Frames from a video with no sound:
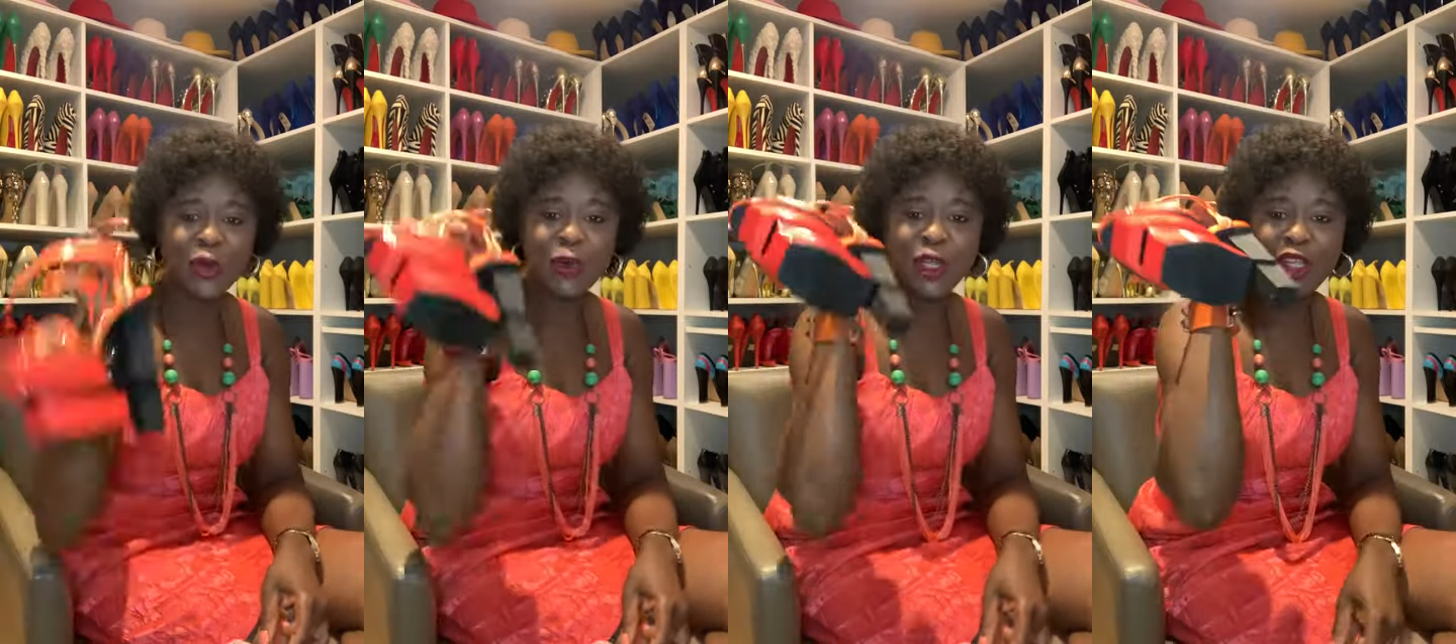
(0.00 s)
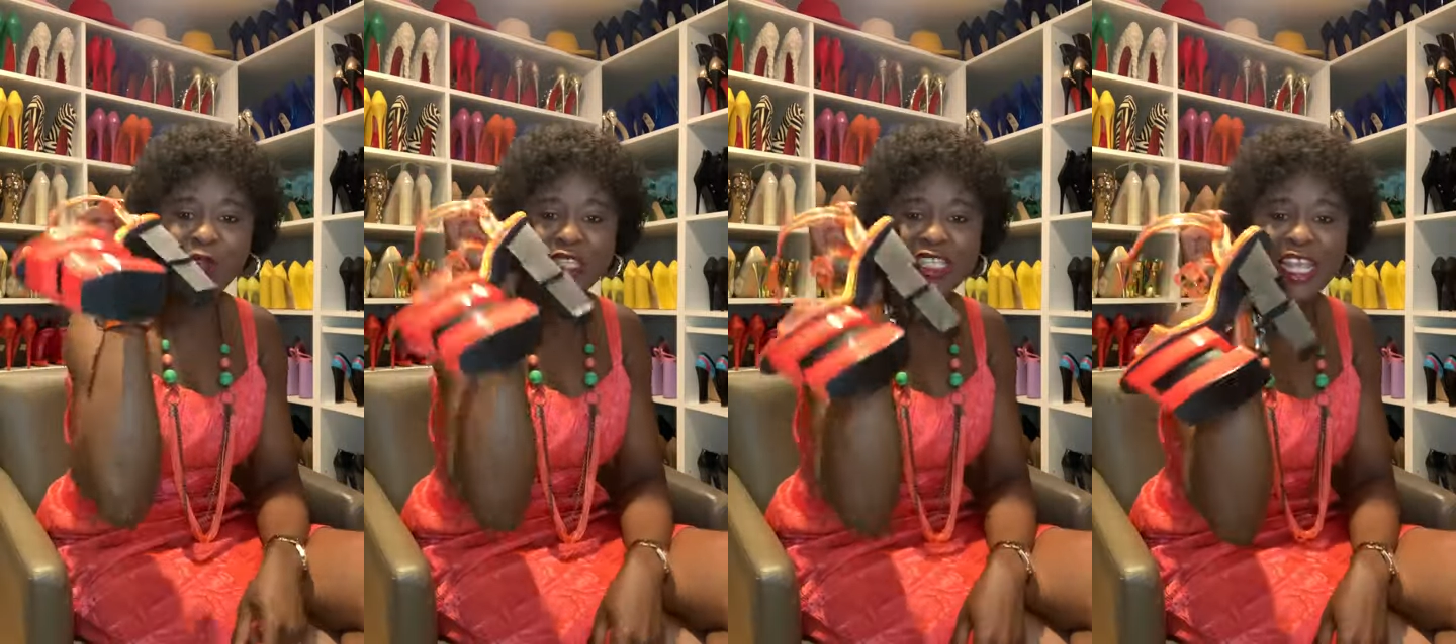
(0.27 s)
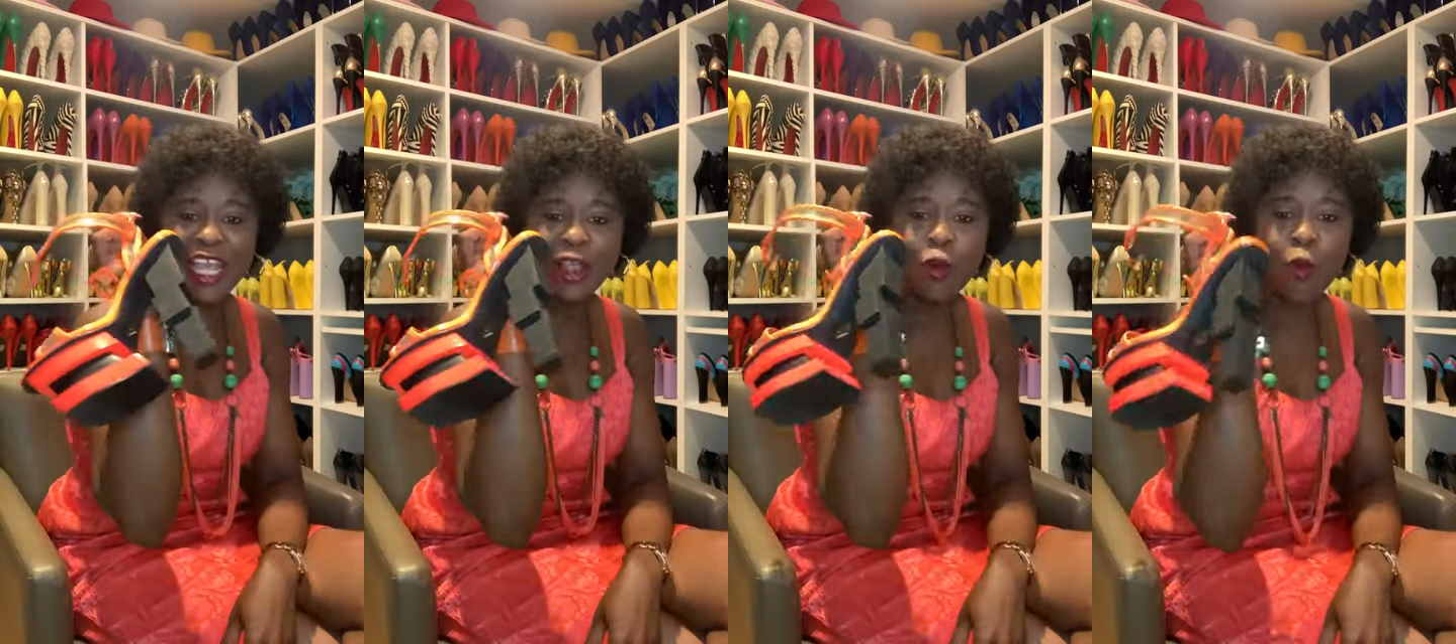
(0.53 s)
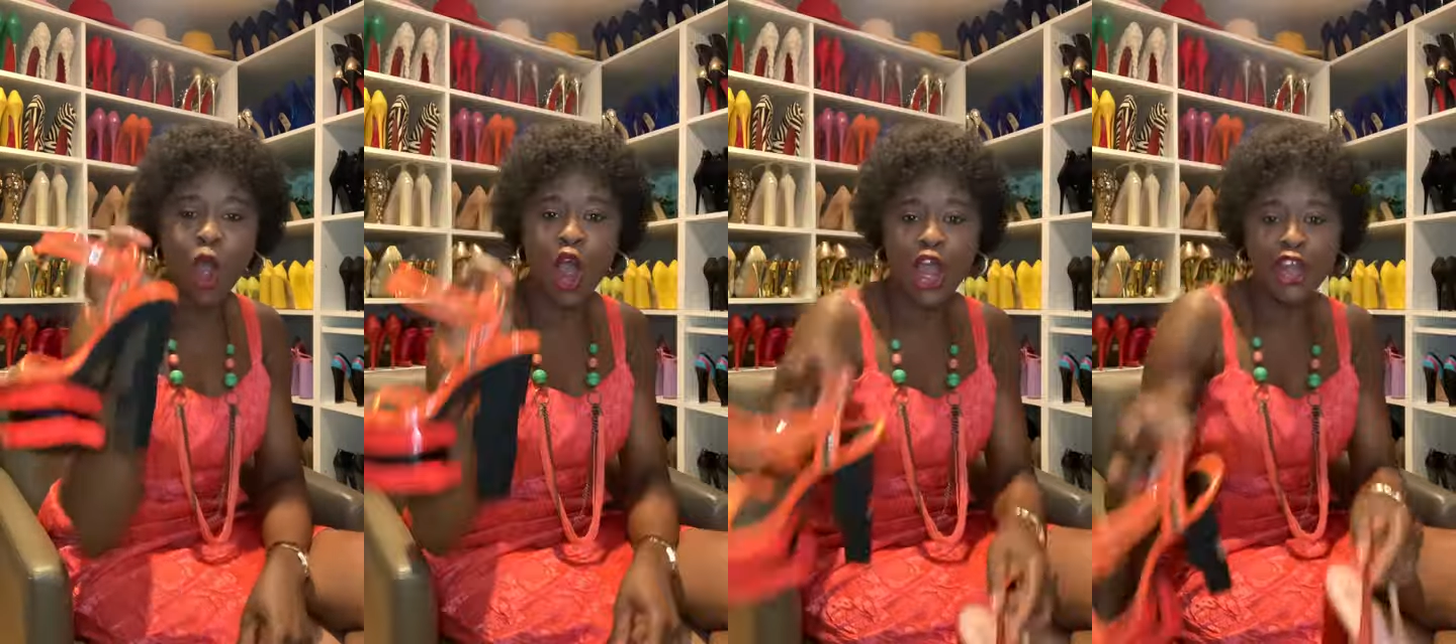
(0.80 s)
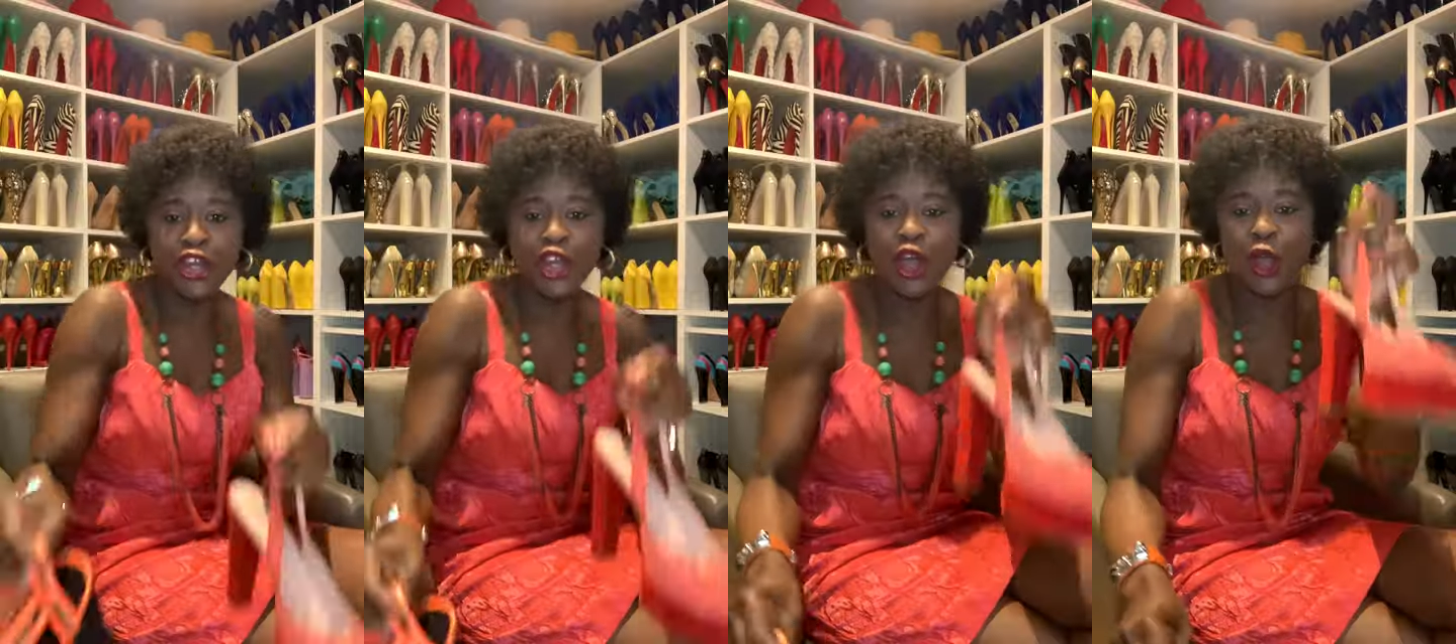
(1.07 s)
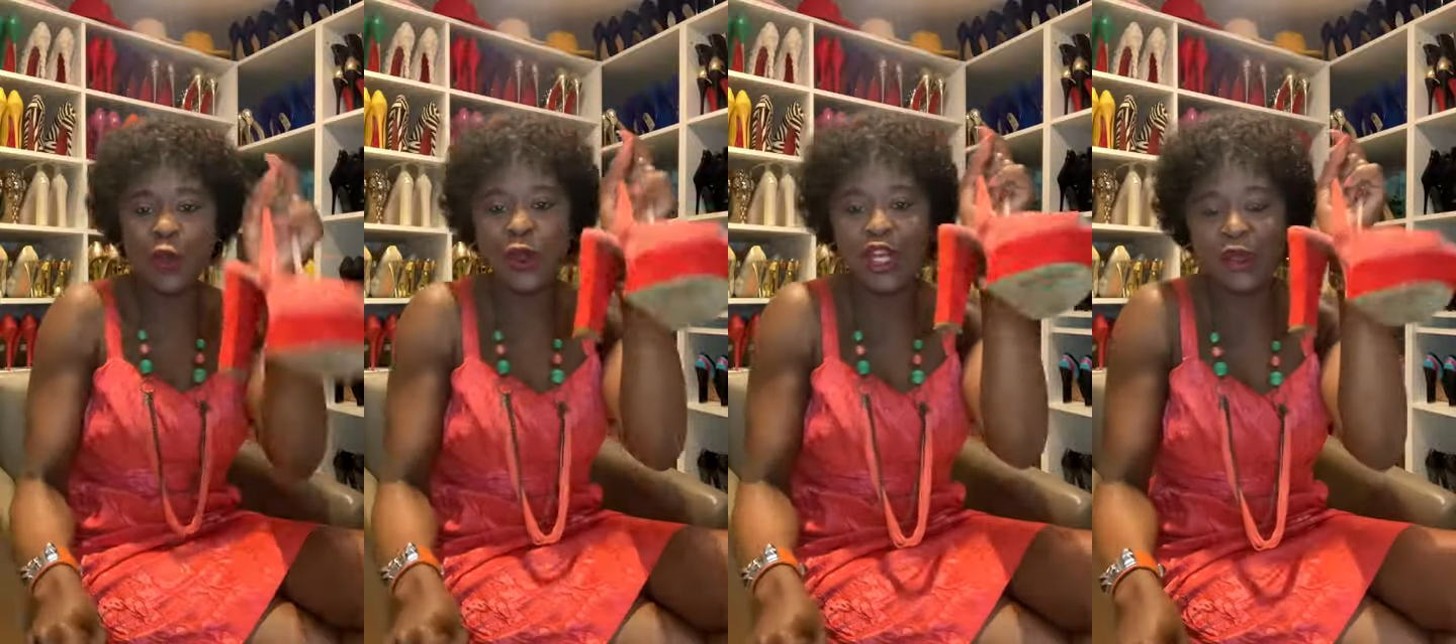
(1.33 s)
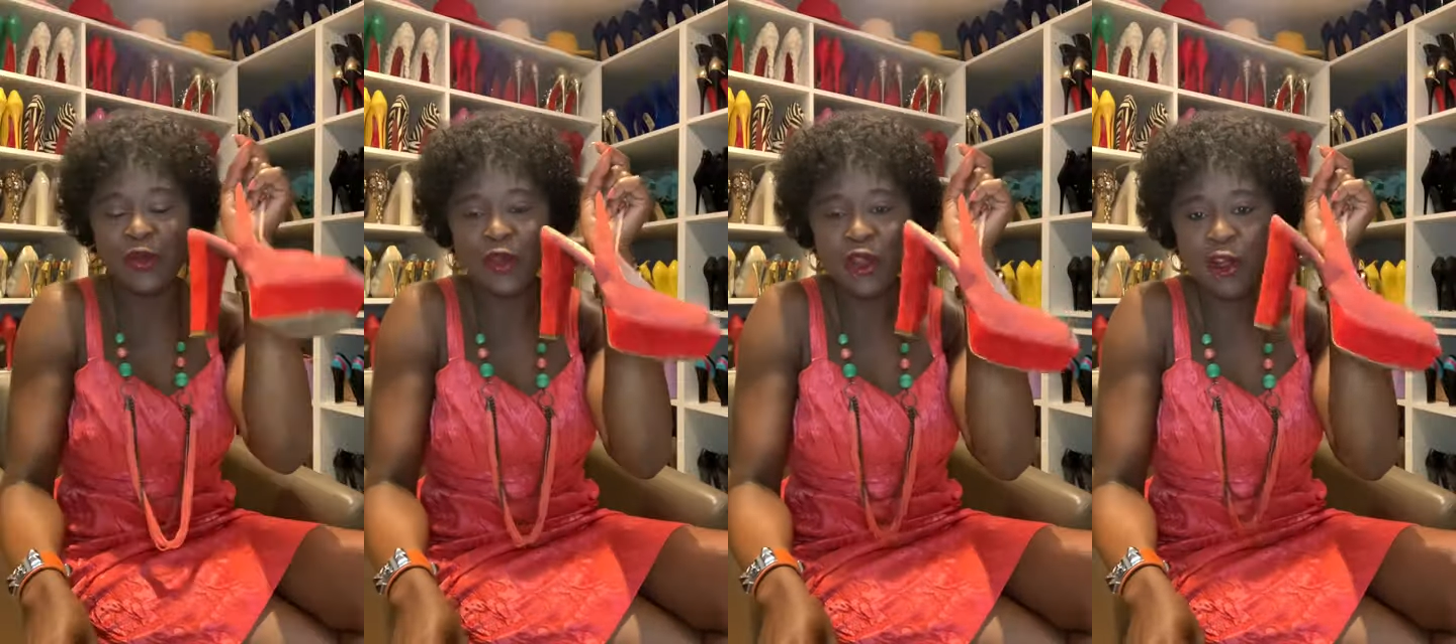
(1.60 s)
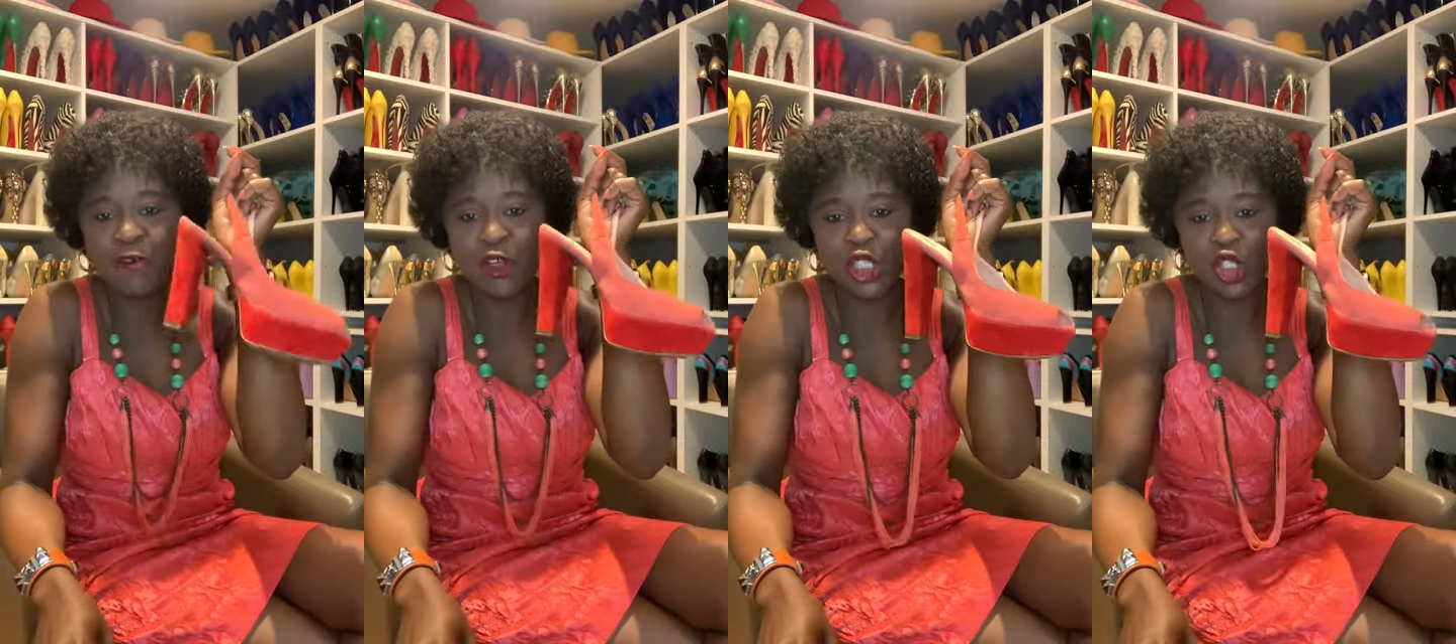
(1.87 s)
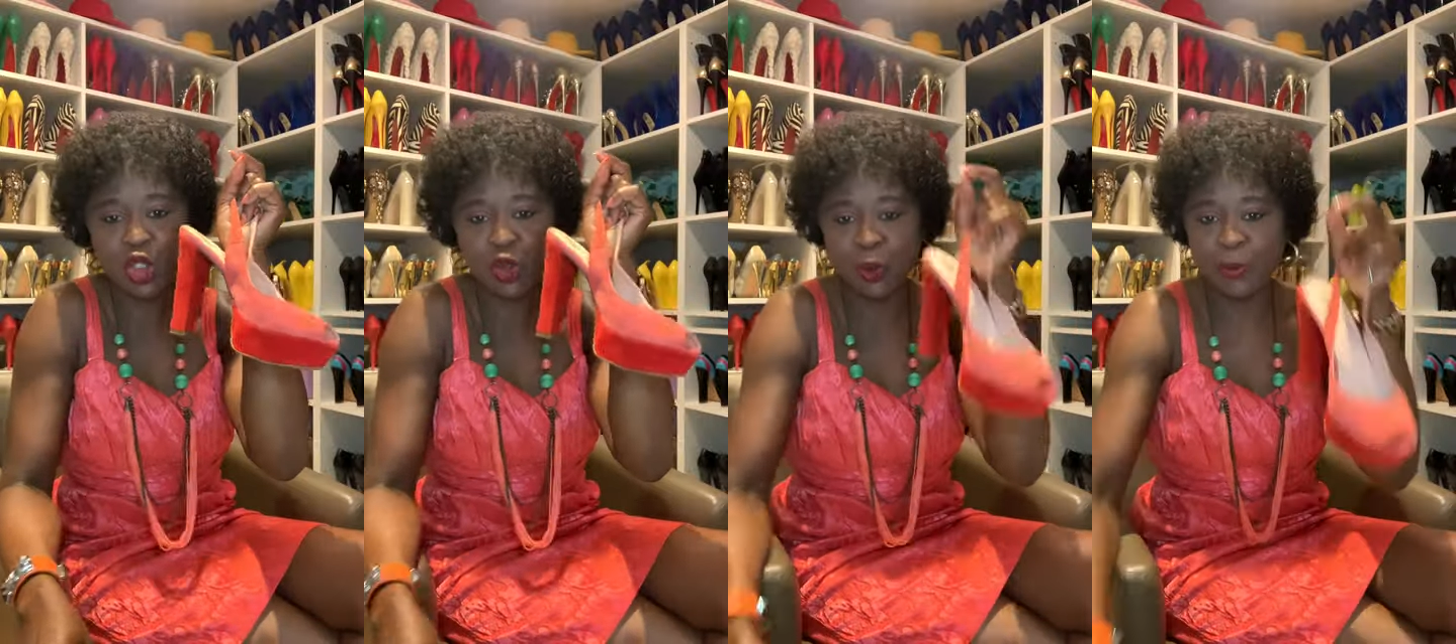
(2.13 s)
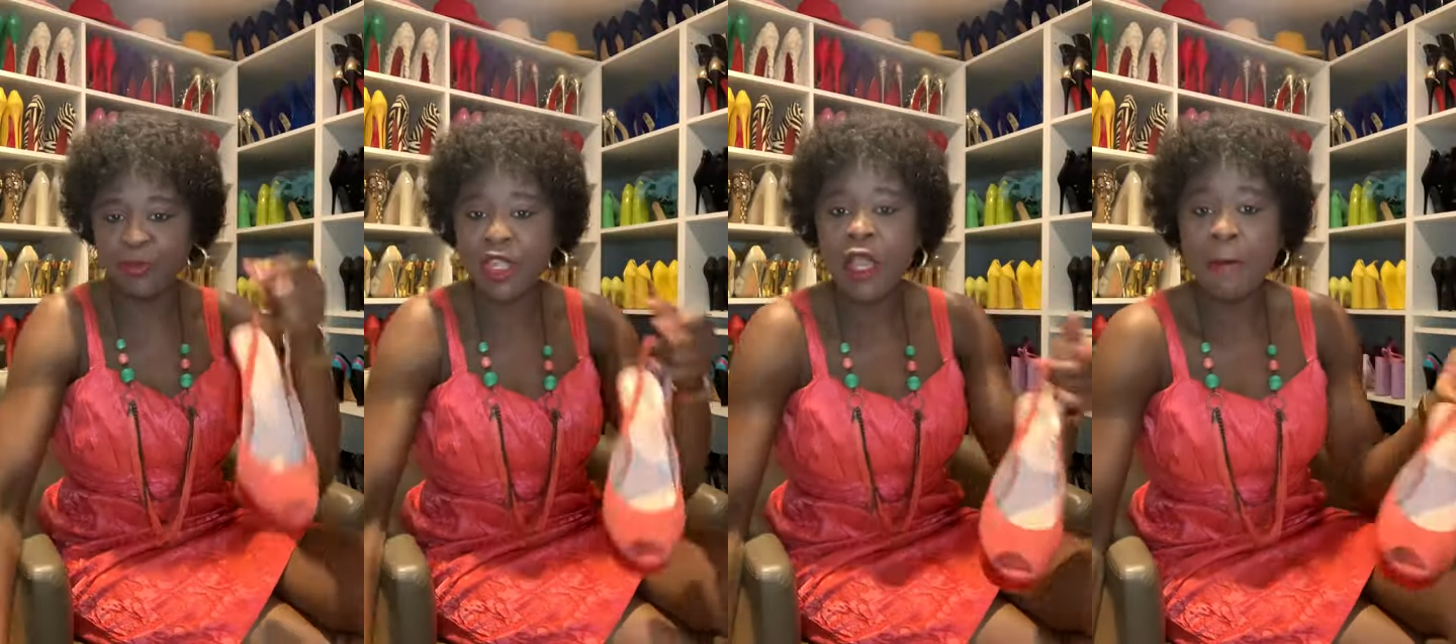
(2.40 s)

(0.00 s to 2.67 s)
Will you take one or will you go for two?